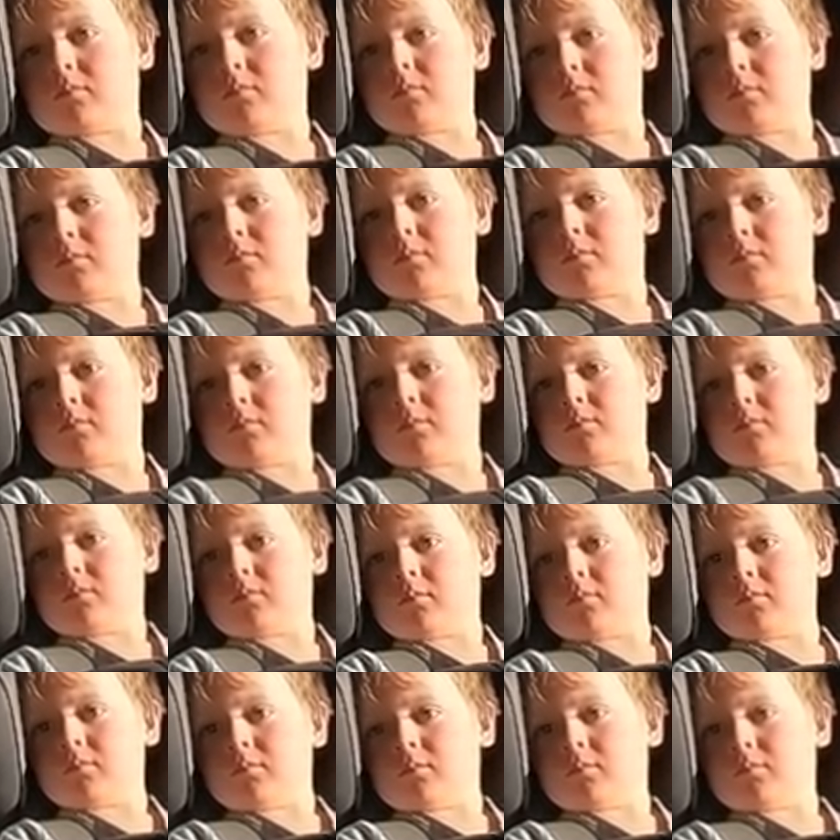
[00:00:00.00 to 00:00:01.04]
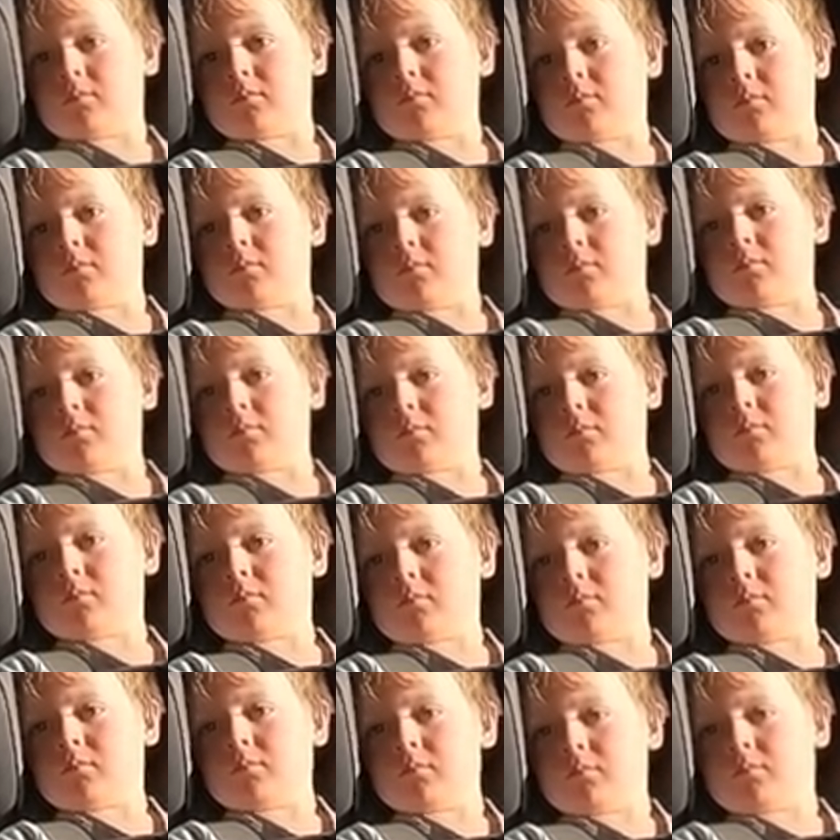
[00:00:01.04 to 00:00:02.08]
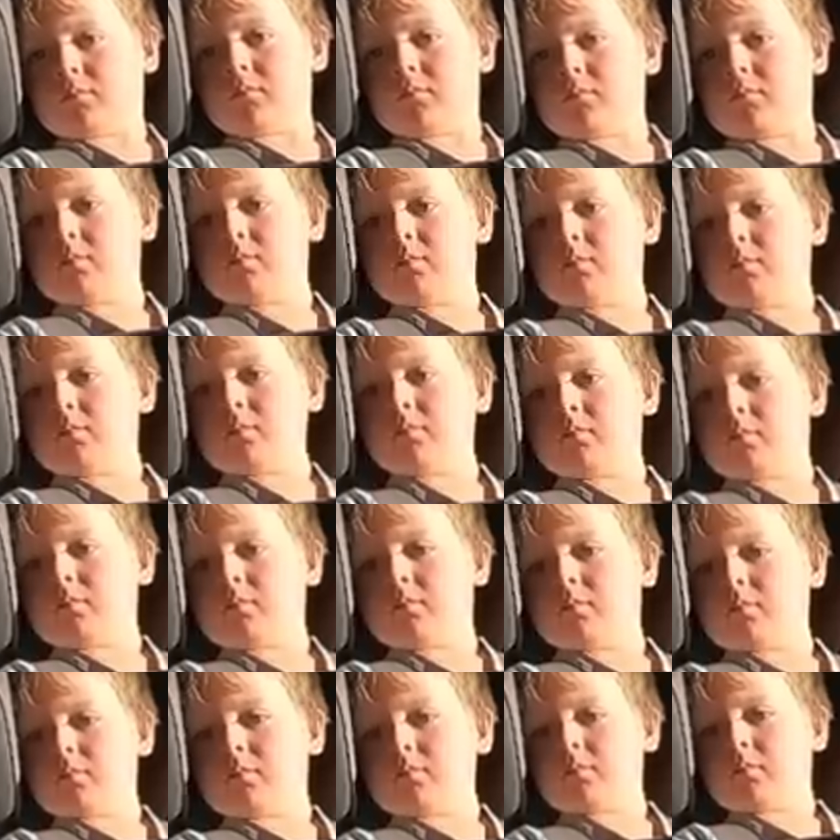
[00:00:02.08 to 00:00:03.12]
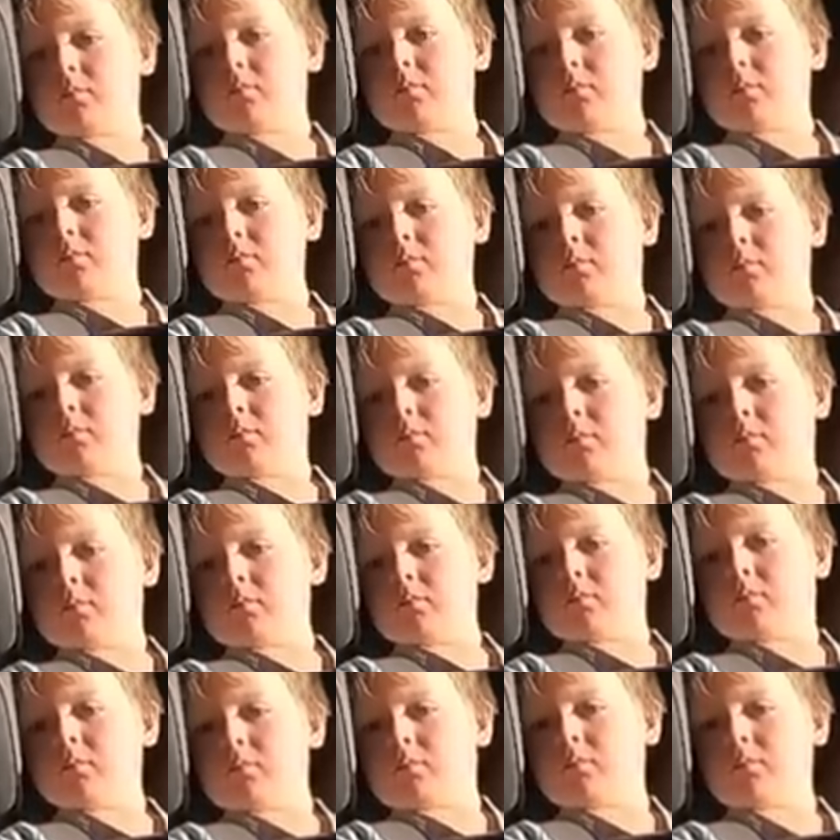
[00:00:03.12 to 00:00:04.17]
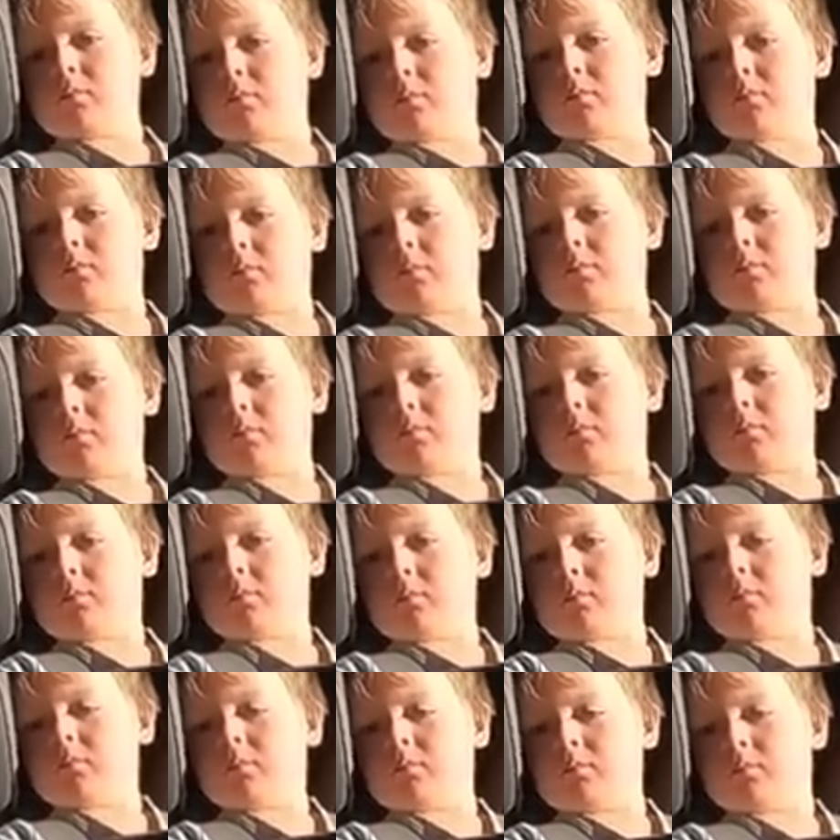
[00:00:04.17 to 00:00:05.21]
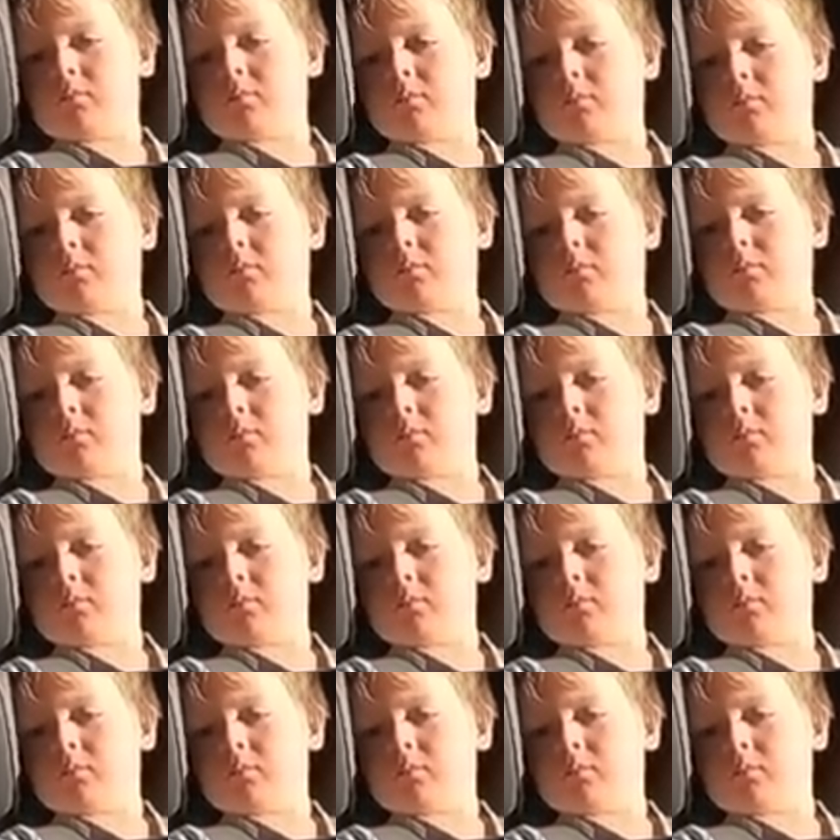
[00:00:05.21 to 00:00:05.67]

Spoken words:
(not speaking)